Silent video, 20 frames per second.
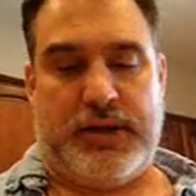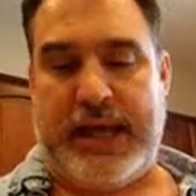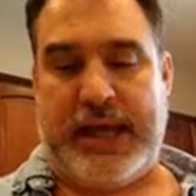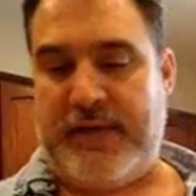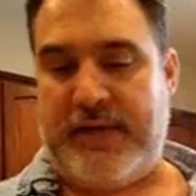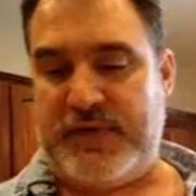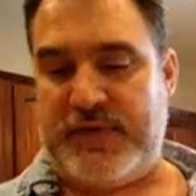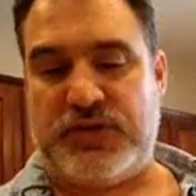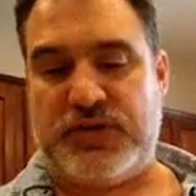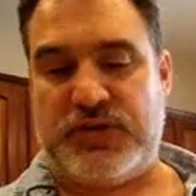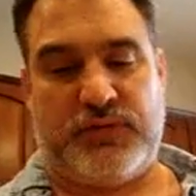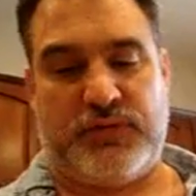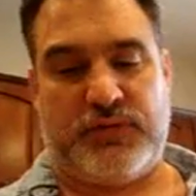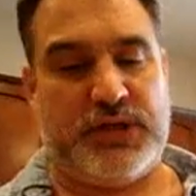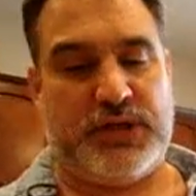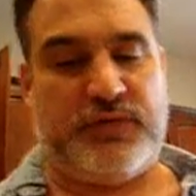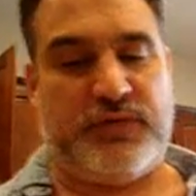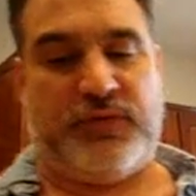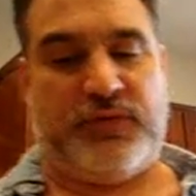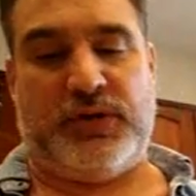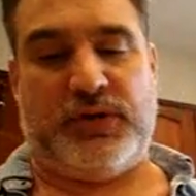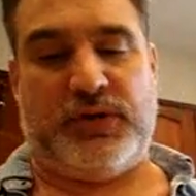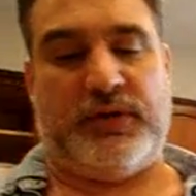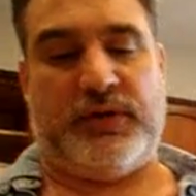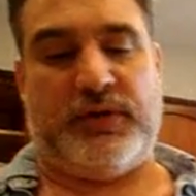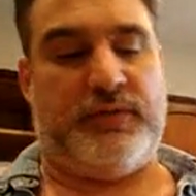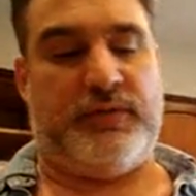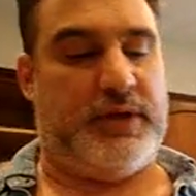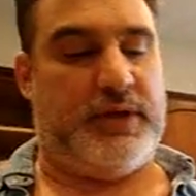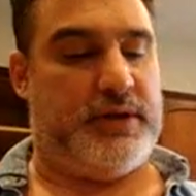half a syringe full
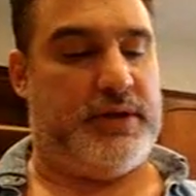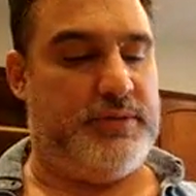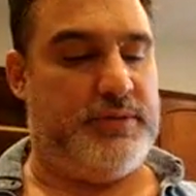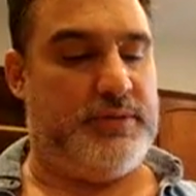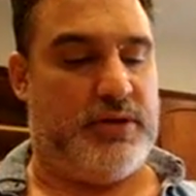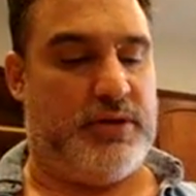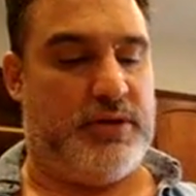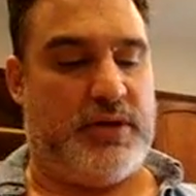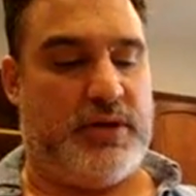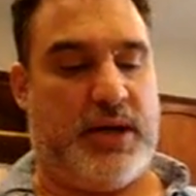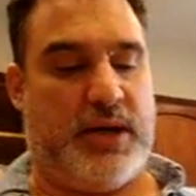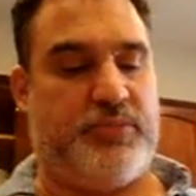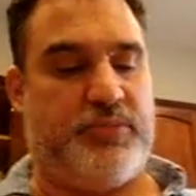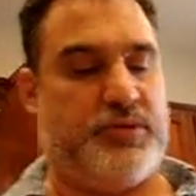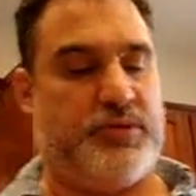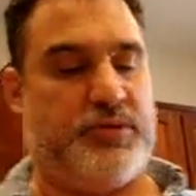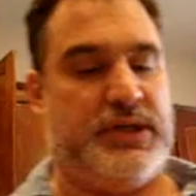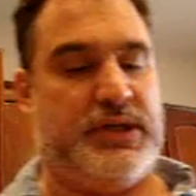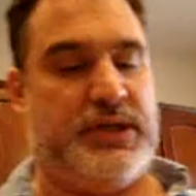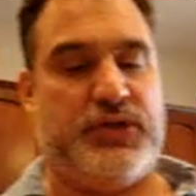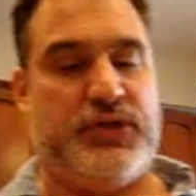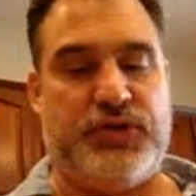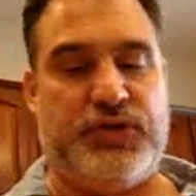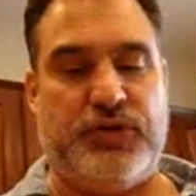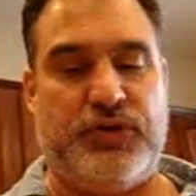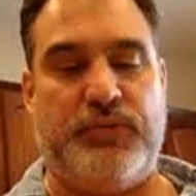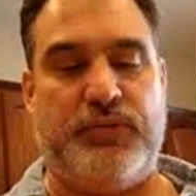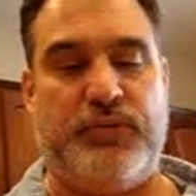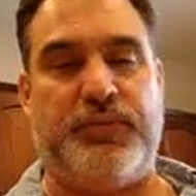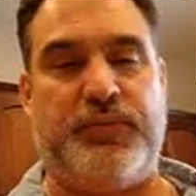of high-protein
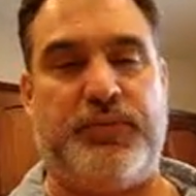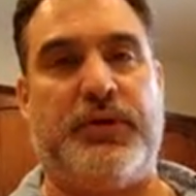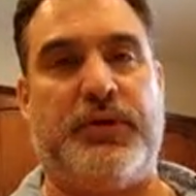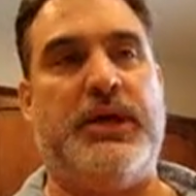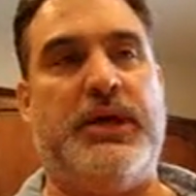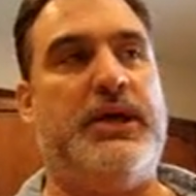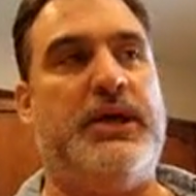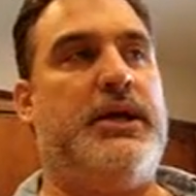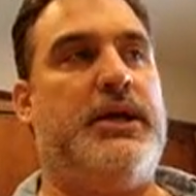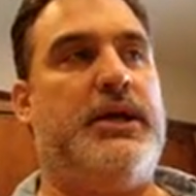soup, or